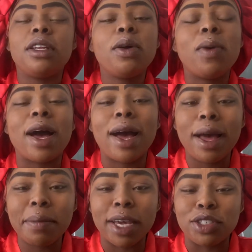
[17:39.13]
Look what I
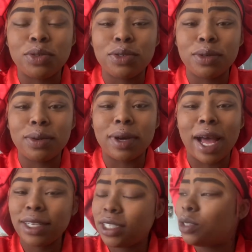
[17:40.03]
made you do.
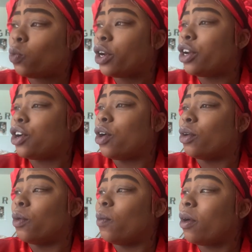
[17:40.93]
I just wanted to go
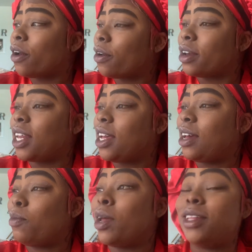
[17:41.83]
to work, nigga.
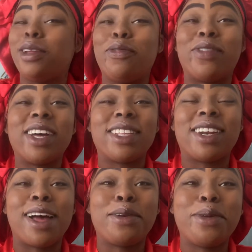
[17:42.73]
What the fuck did
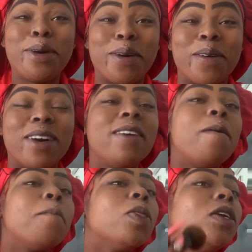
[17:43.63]
I do?
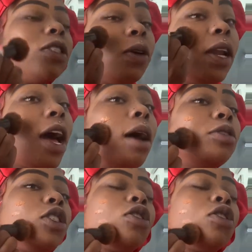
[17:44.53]
So now I'm just